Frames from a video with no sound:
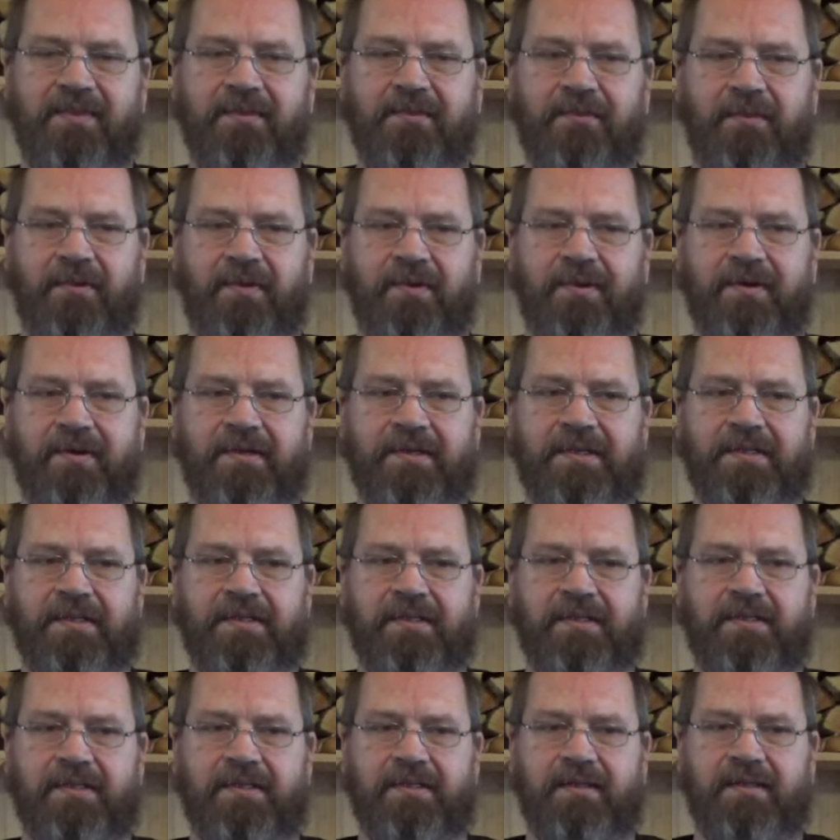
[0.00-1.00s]
Or
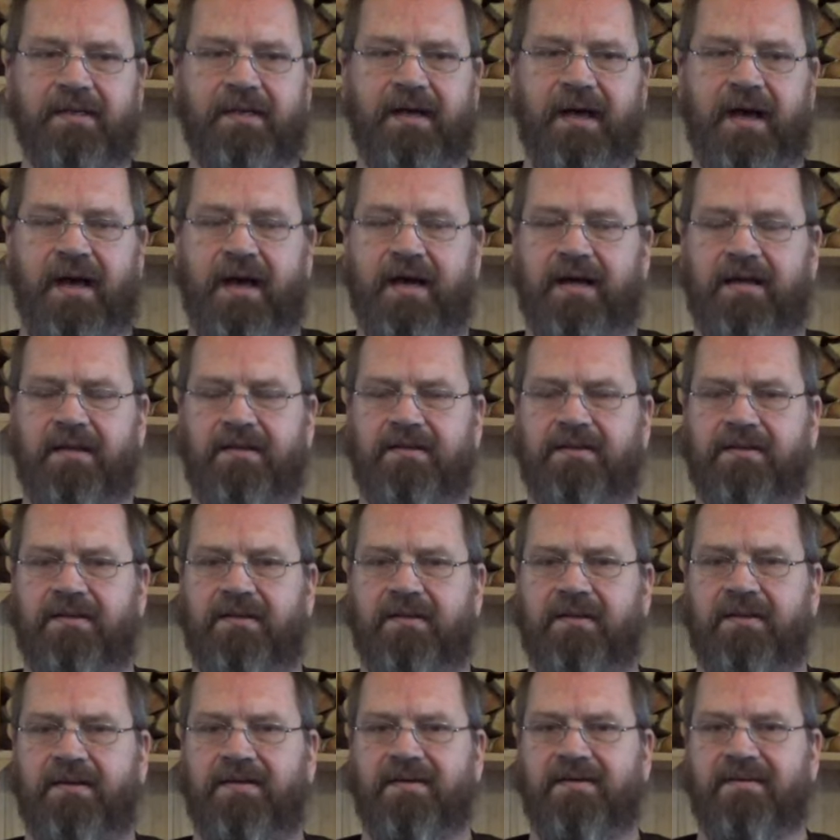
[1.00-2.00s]
I had
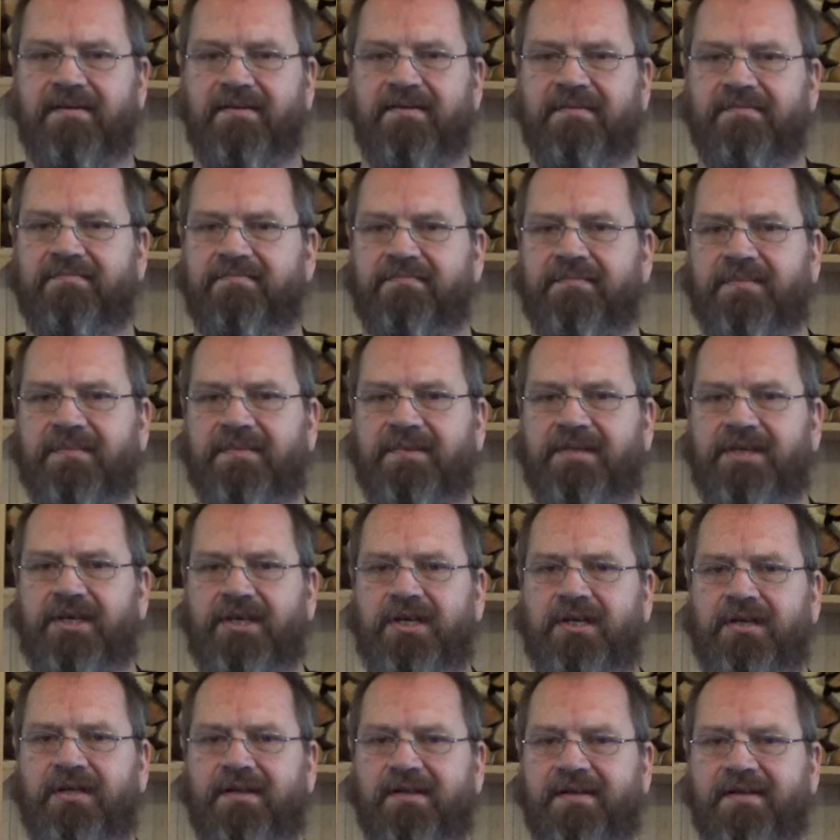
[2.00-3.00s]
the
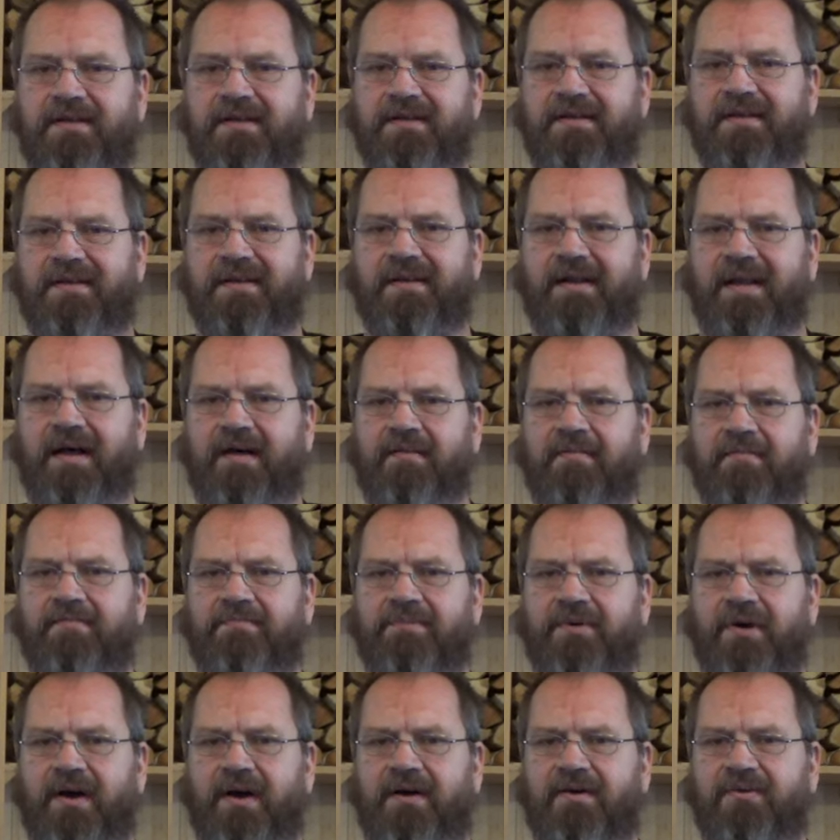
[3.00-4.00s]
needle and I'm
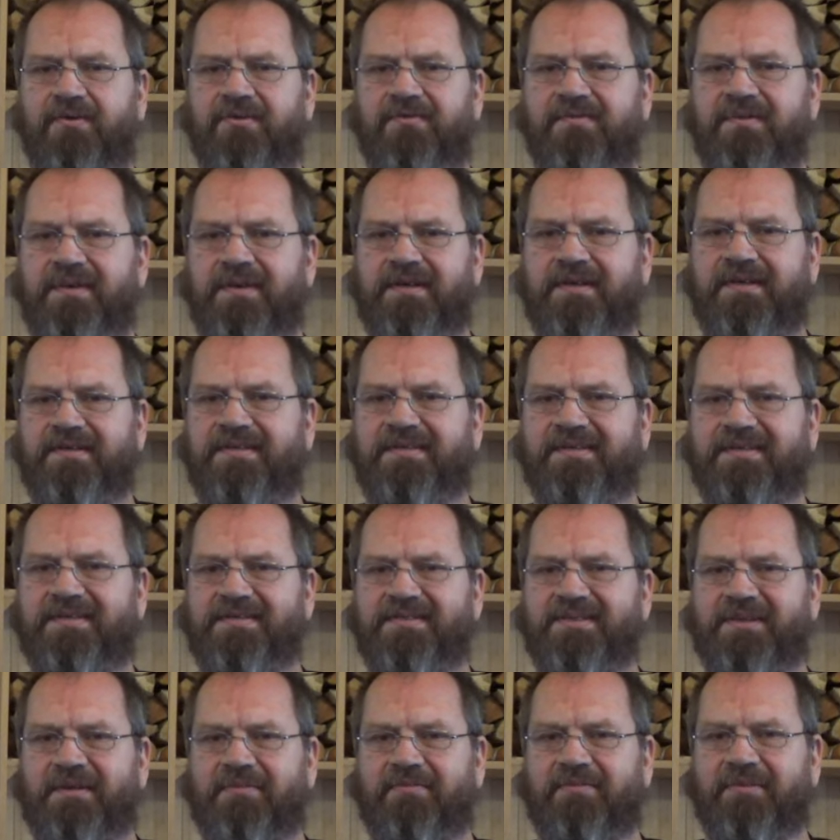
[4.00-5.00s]
proud of it, or
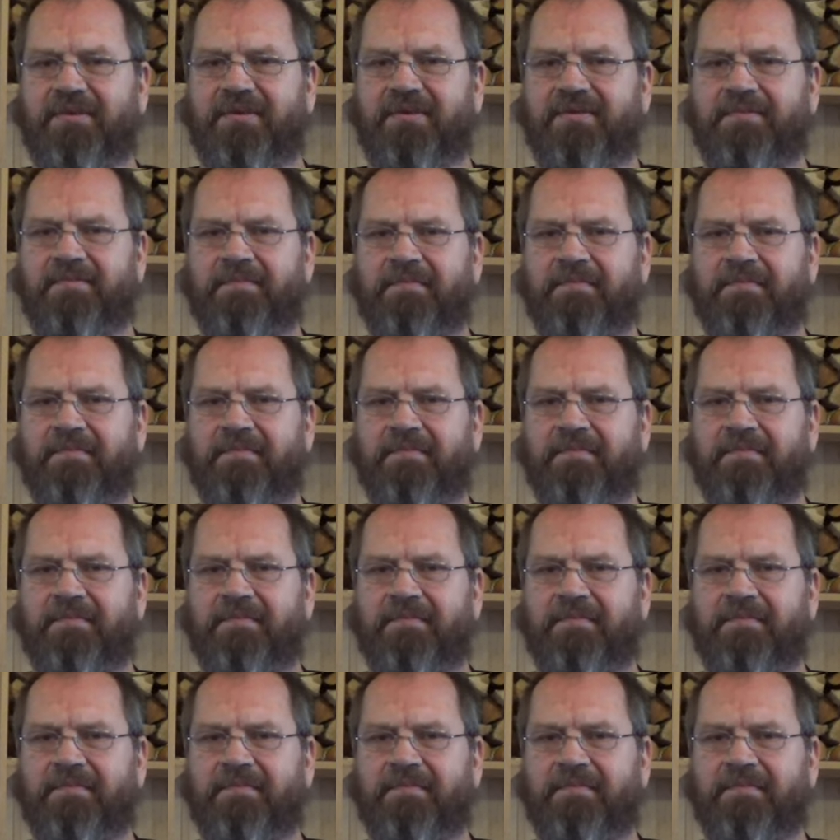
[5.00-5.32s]
something.